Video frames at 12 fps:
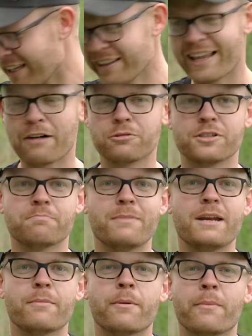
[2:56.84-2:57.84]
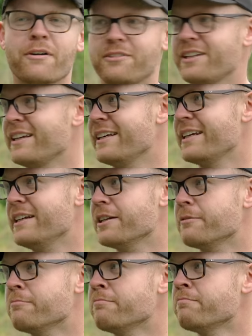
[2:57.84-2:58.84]
that was a minimum I was thinking
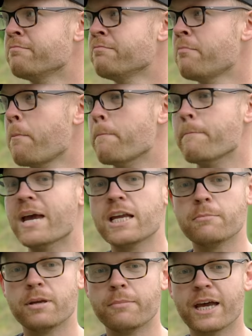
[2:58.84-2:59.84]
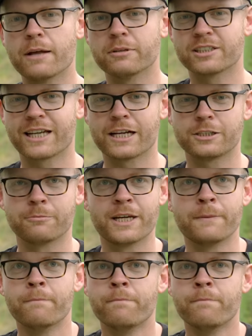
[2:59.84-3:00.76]
you'd maybe be able to catch them in.